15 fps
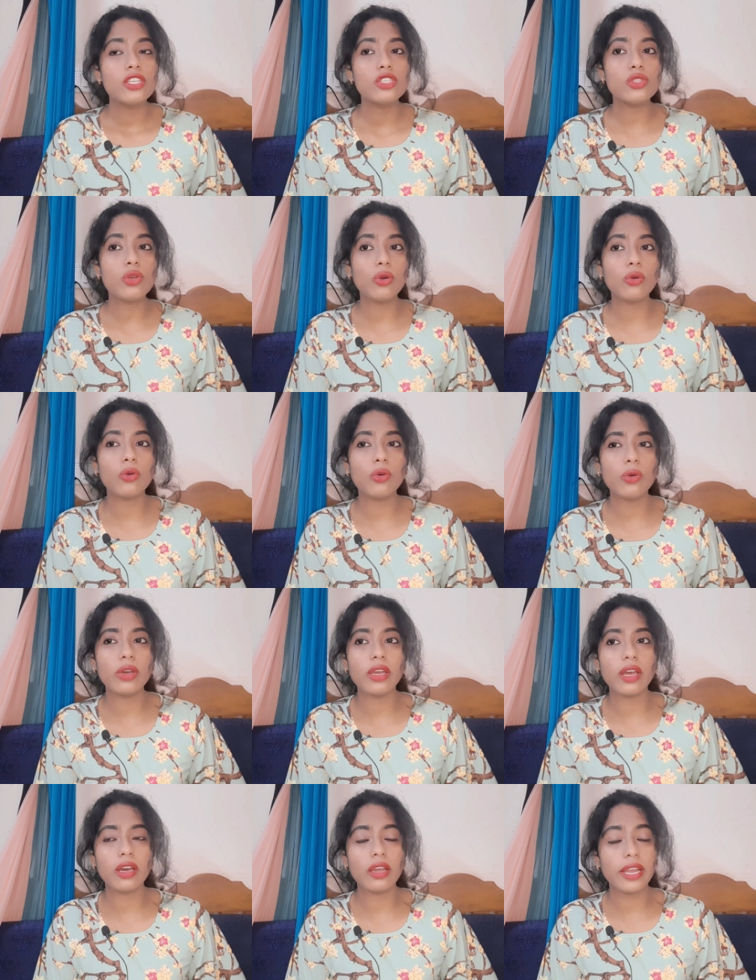So
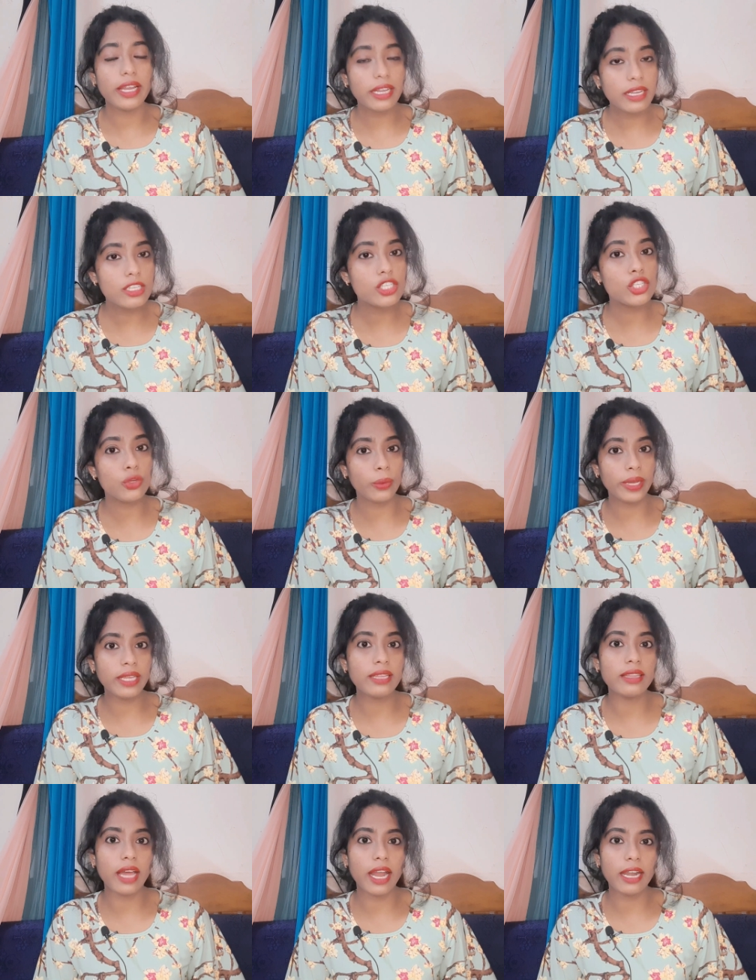it is
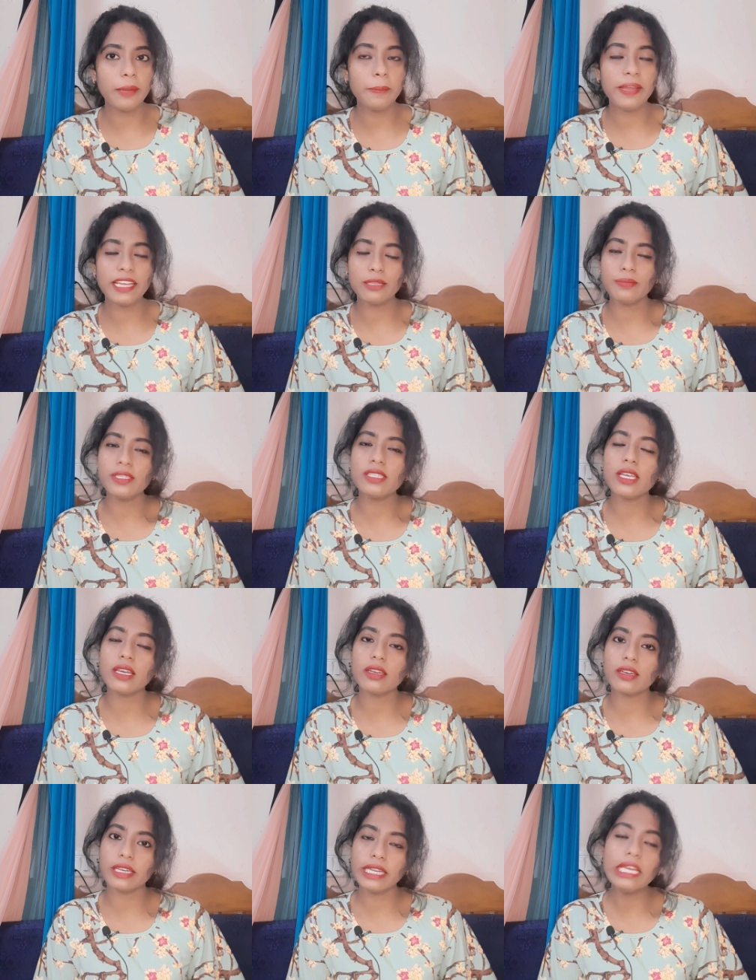showing that placements
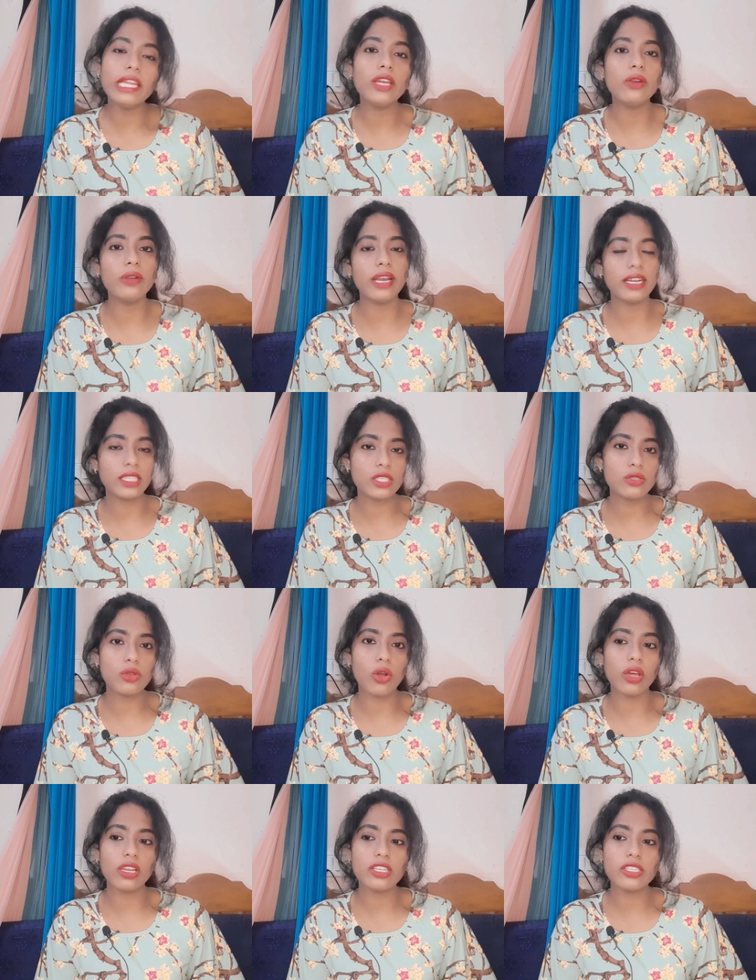are really good at this
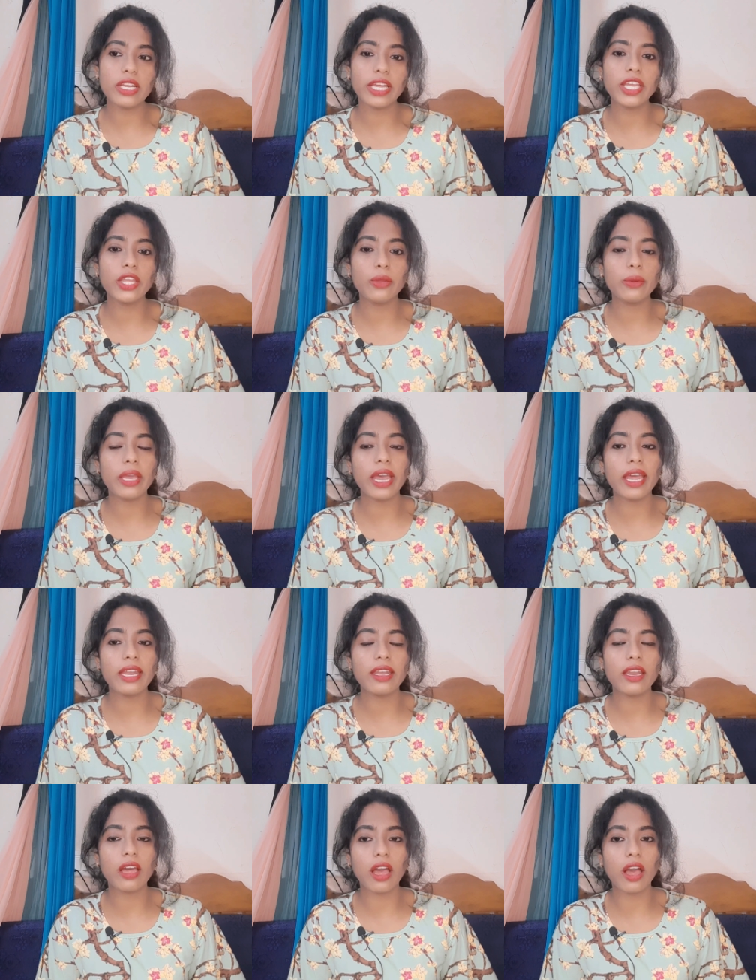college. Like you
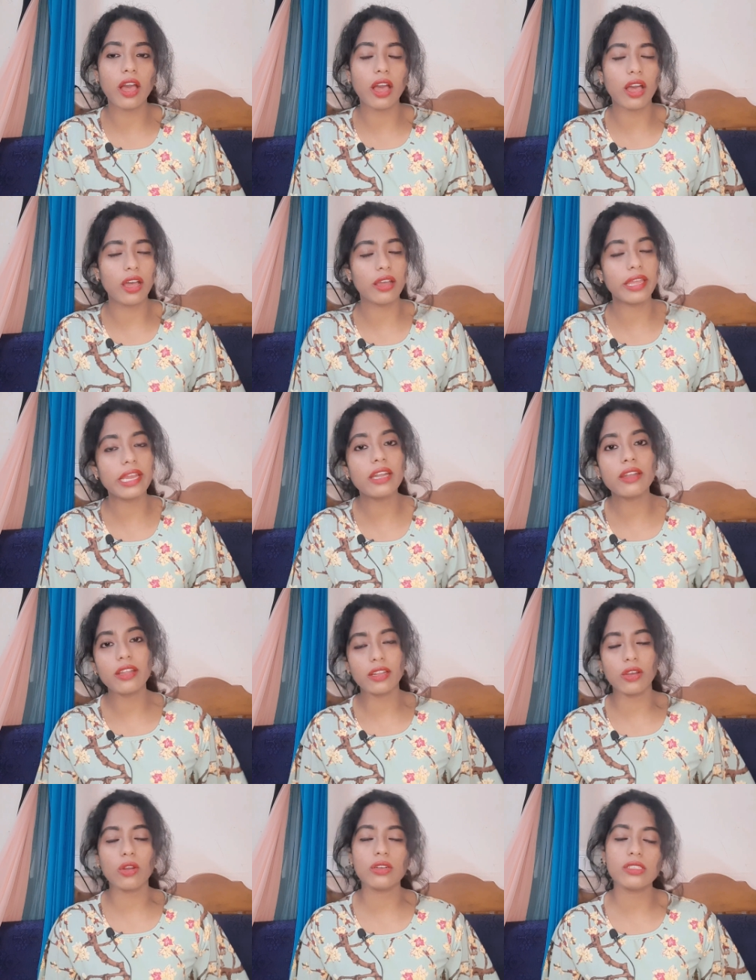can
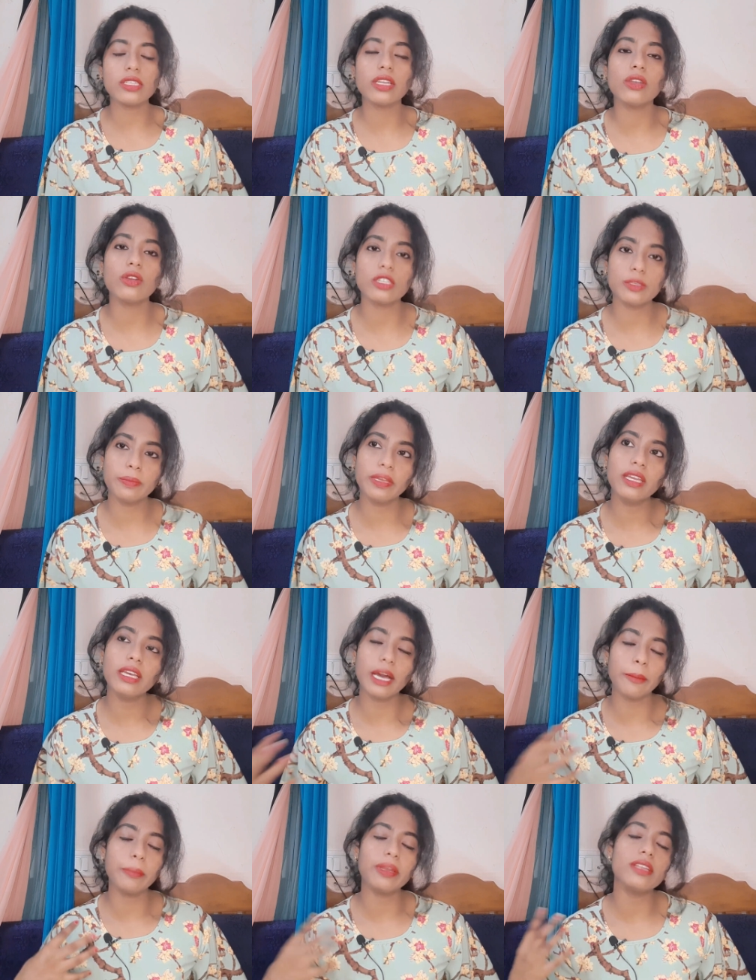get lots and lots
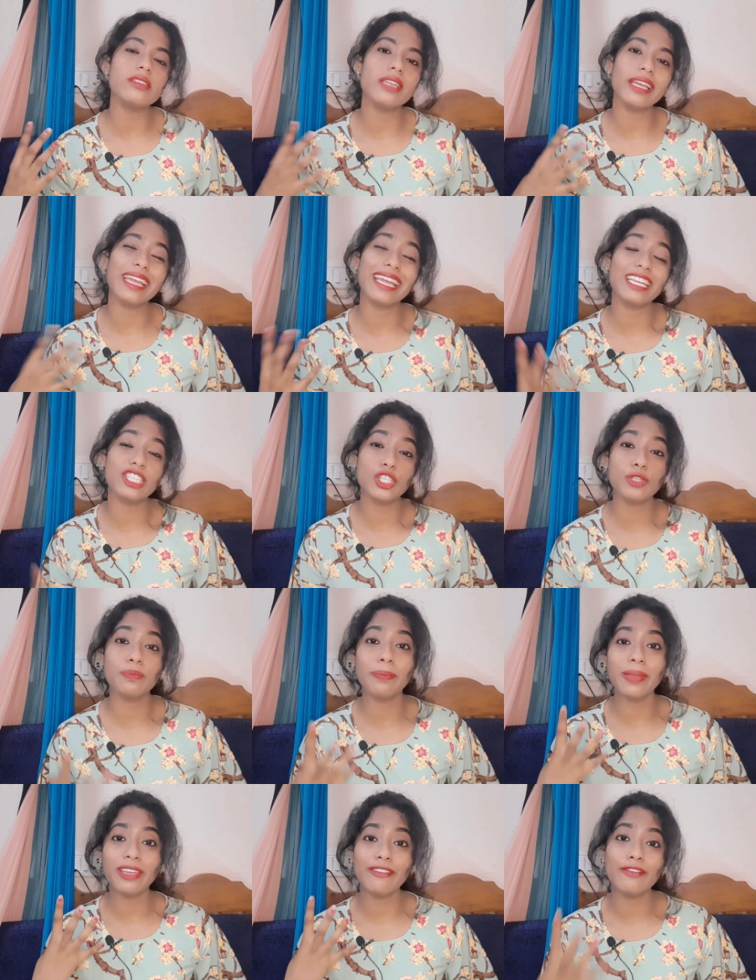big companies like
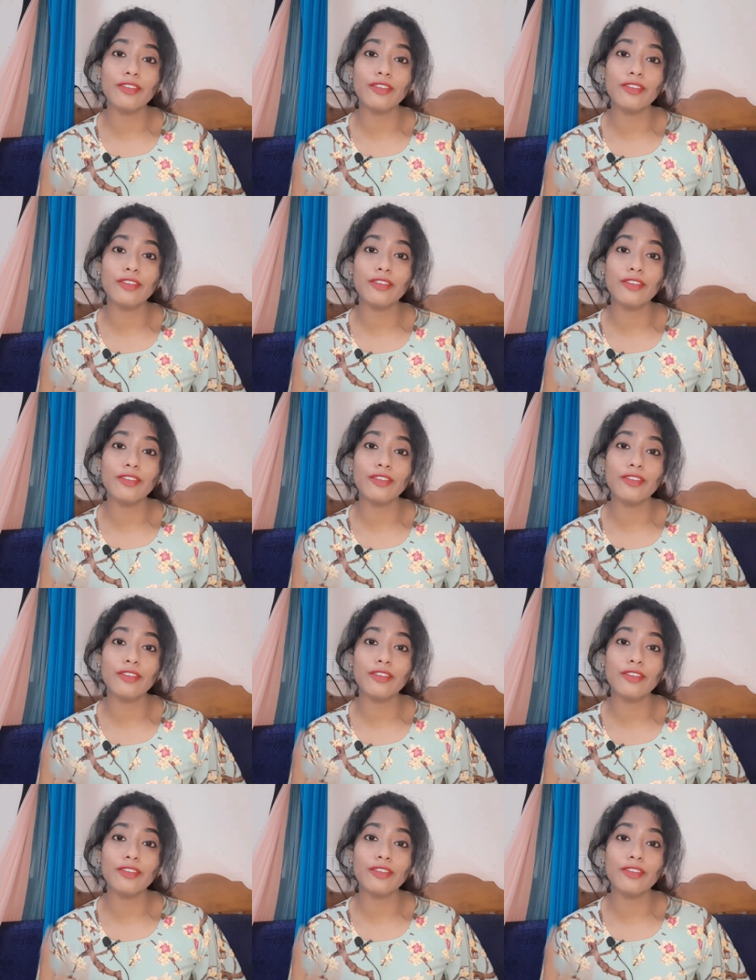HP,